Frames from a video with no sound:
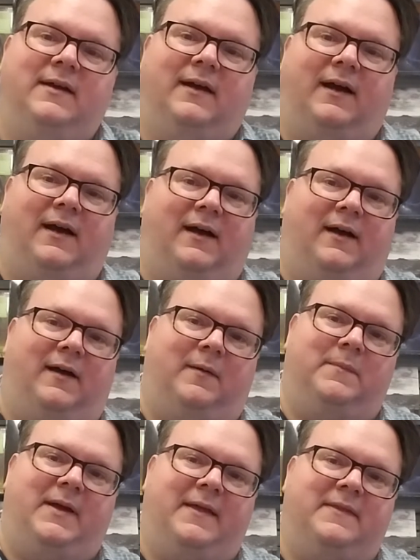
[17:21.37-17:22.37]

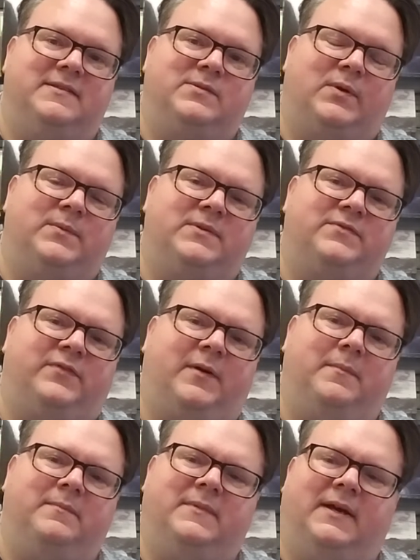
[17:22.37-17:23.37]
Um, and this one was
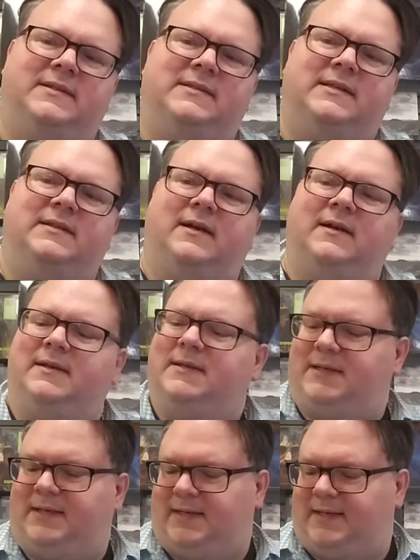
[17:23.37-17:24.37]
from
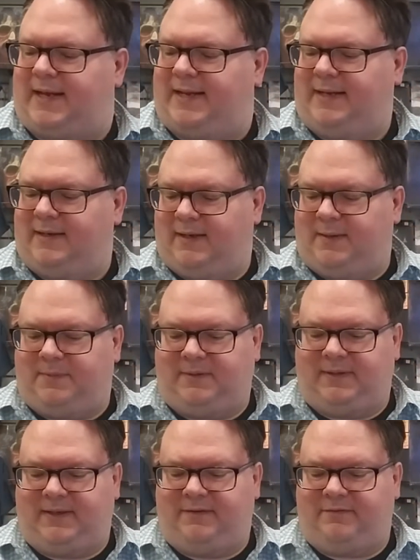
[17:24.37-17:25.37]
1998, I
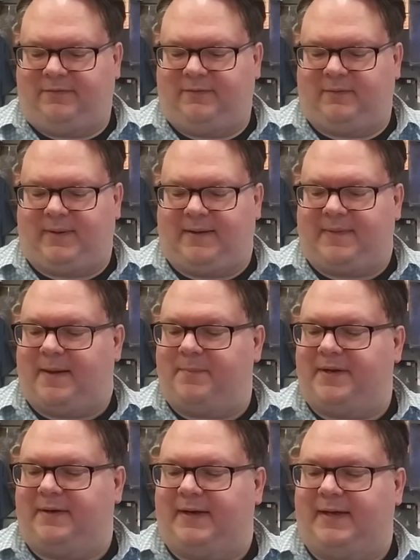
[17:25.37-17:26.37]
believe, around that
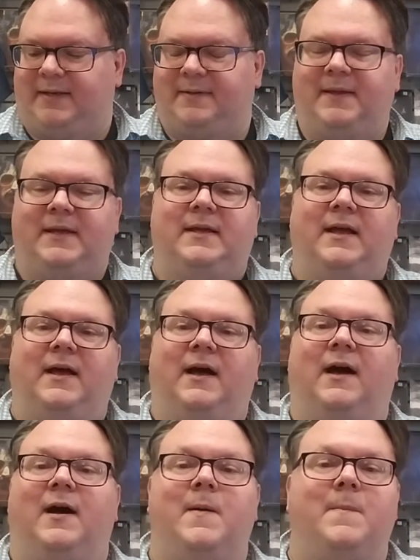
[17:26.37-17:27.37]
period.
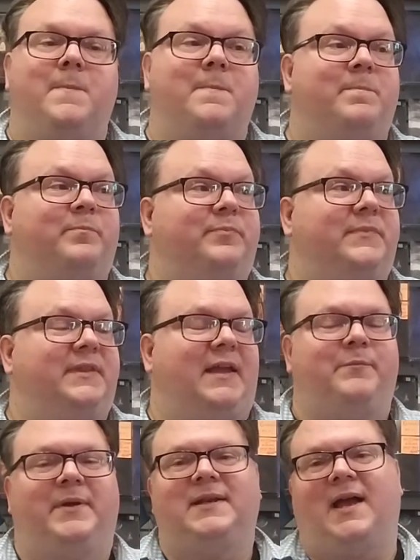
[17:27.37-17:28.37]
Um, they've
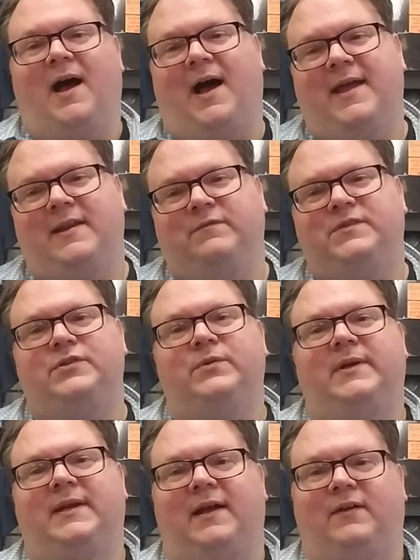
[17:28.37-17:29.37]
been kind of
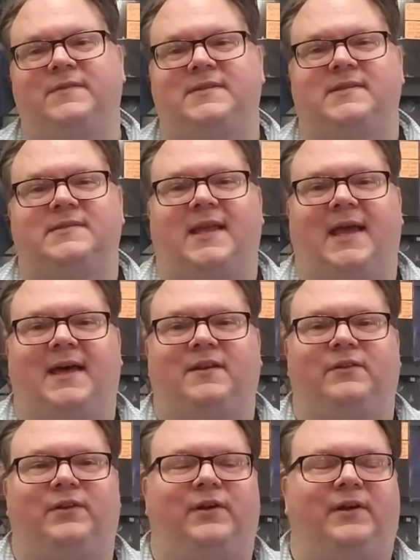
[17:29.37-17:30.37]
doing Elvis's
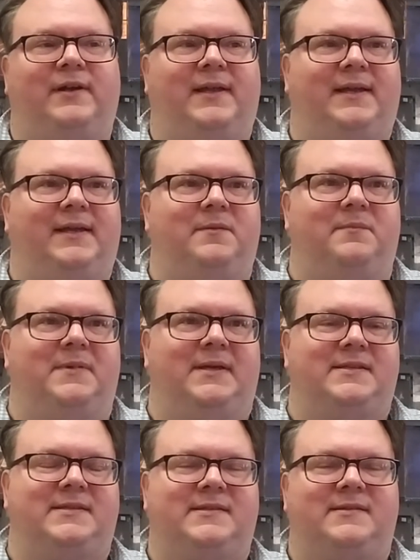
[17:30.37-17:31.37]
catalog, hit and
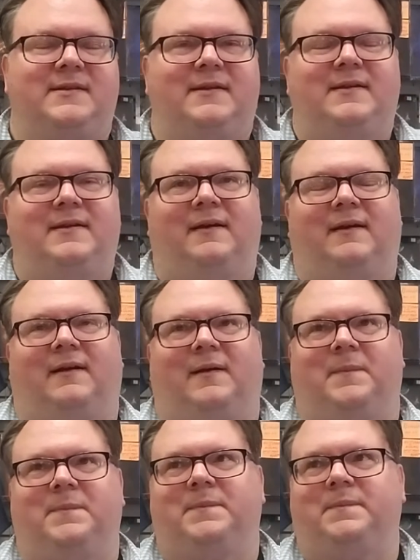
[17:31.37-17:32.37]
miss.
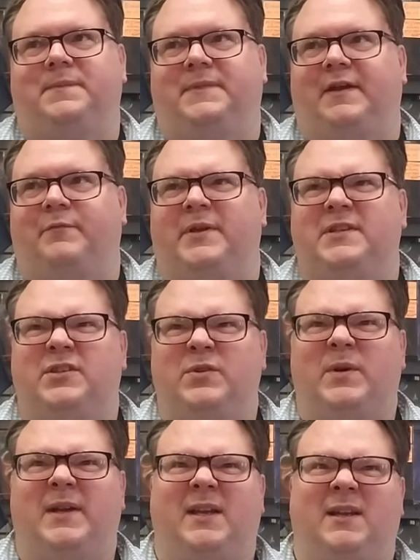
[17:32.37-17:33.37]
Um, they've been
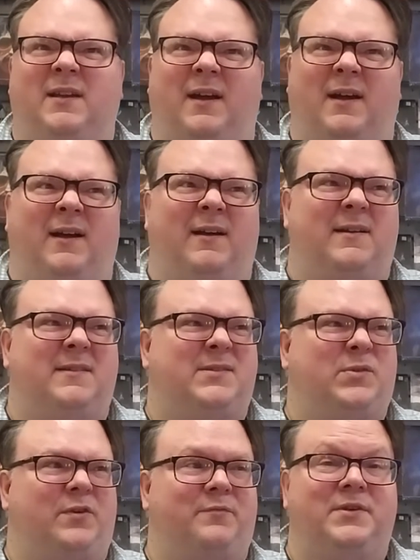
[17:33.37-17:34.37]
doing uh,
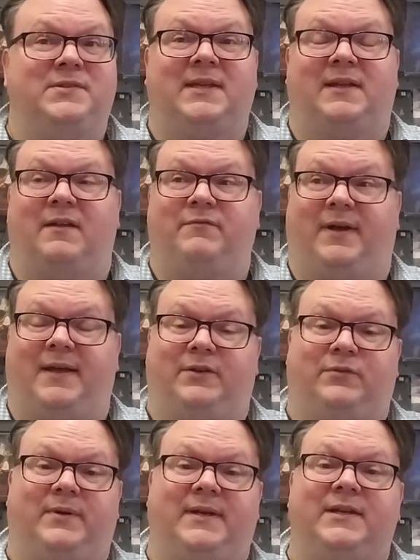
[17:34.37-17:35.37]
sort of music on vinyl
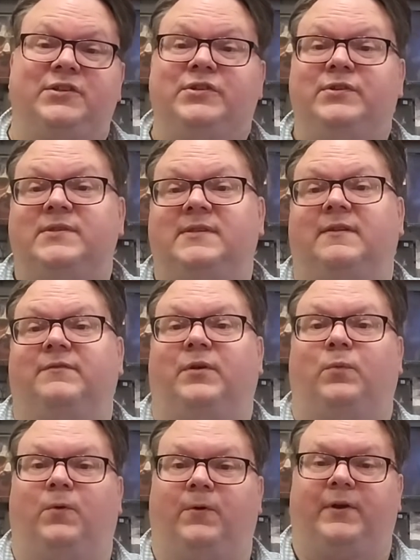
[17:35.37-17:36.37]
reissues of the
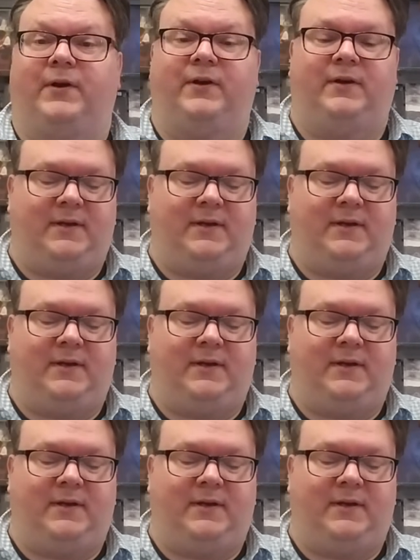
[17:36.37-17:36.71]
Warner